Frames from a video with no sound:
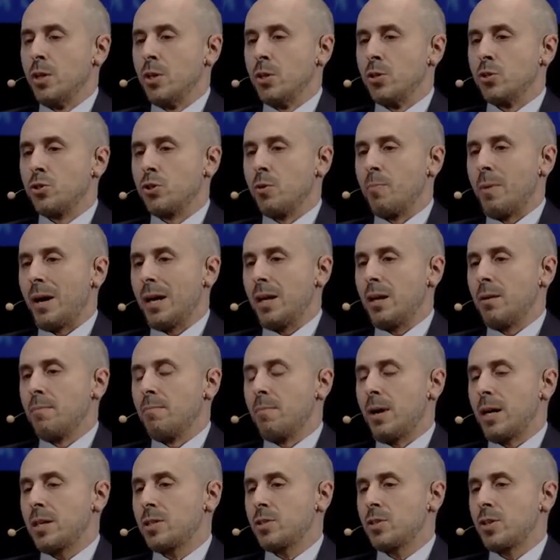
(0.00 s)
So
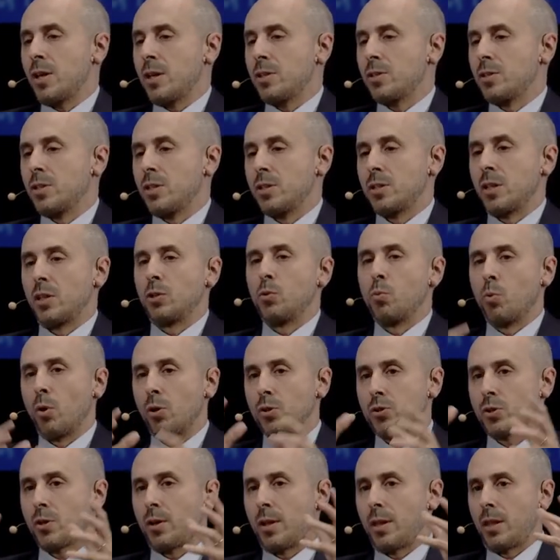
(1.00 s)
my sense is that the
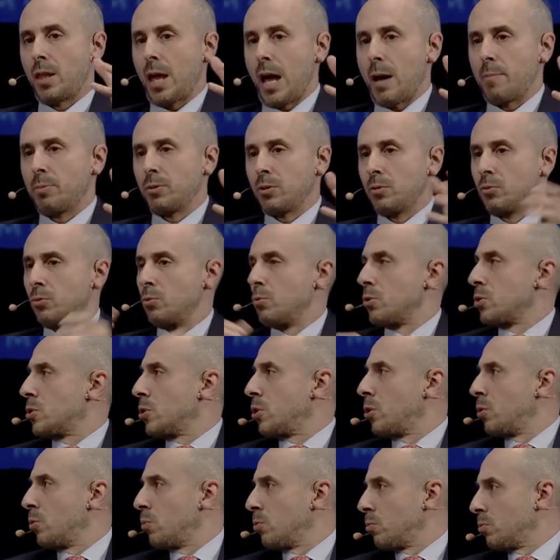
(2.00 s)
world's going to adapt to this
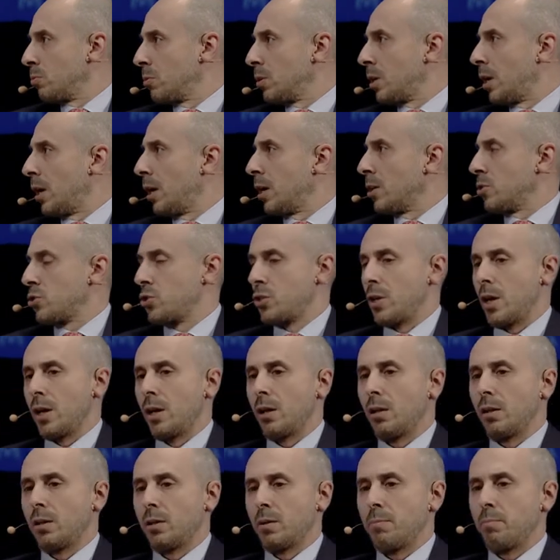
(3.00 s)
new
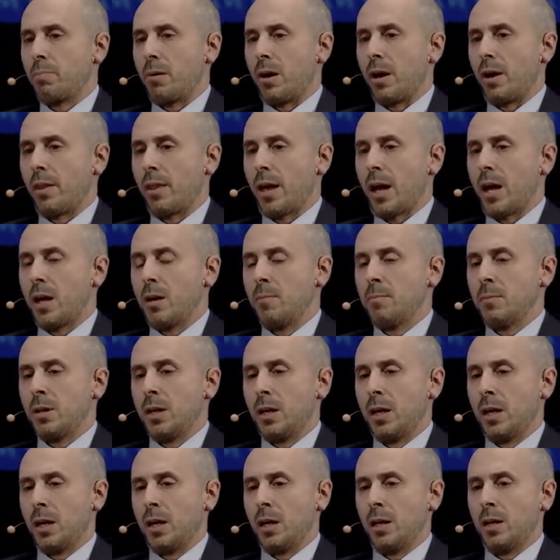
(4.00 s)
shale paradigm,
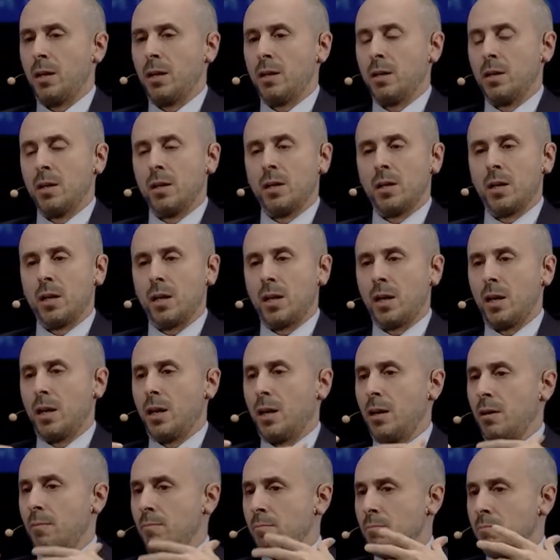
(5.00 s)

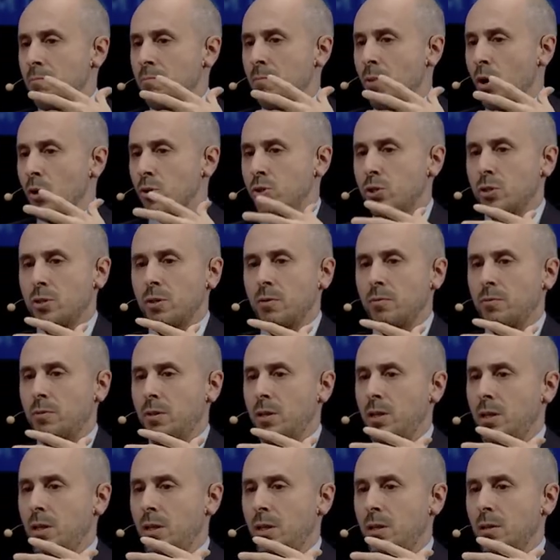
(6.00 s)
and most of
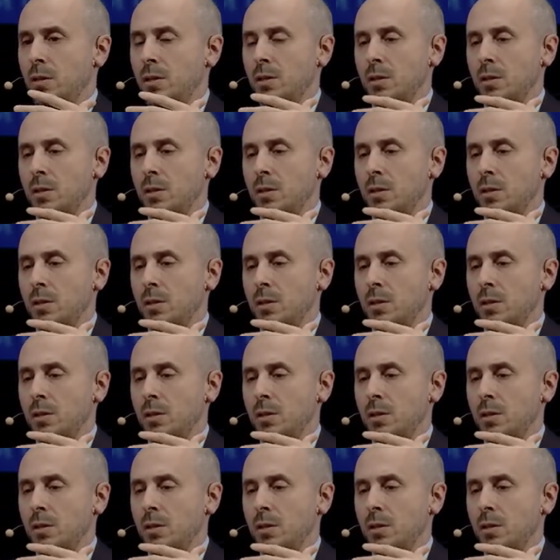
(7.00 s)
the